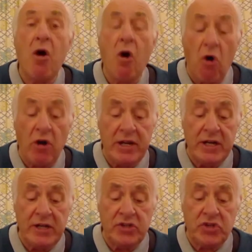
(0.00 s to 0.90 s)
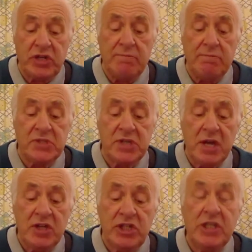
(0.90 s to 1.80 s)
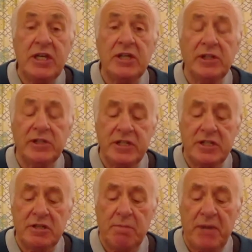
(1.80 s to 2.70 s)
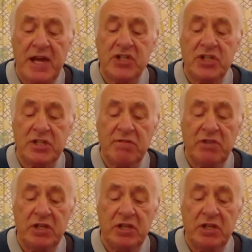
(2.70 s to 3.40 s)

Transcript: All in her dreams, she yielded to the pleasures of the